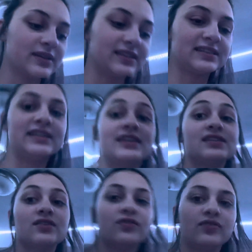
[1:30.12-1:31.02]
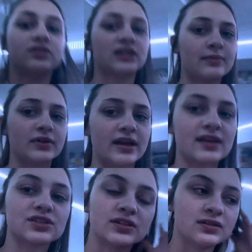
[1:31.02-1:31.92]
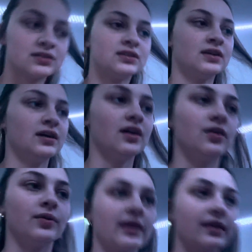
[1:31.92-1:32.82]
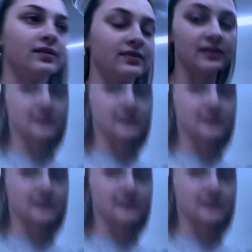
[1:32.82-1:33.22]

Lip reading: see his full-time reaction. Oh, and this